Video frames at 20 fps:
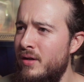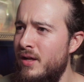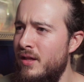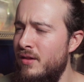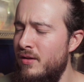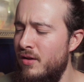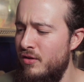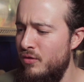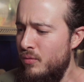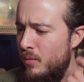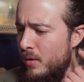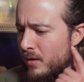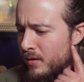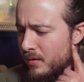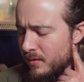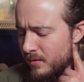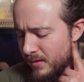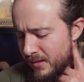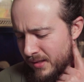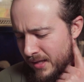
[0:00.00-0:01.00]
that does
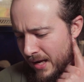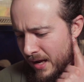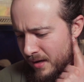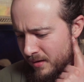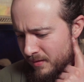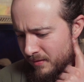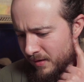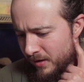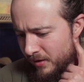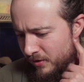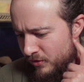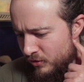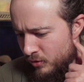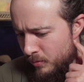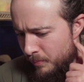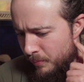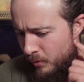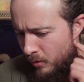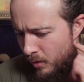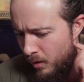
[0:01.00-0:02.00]
one? The can like
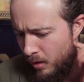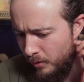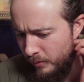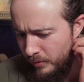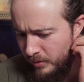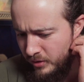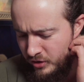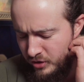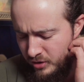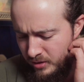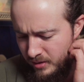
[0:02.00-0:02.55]
super orange,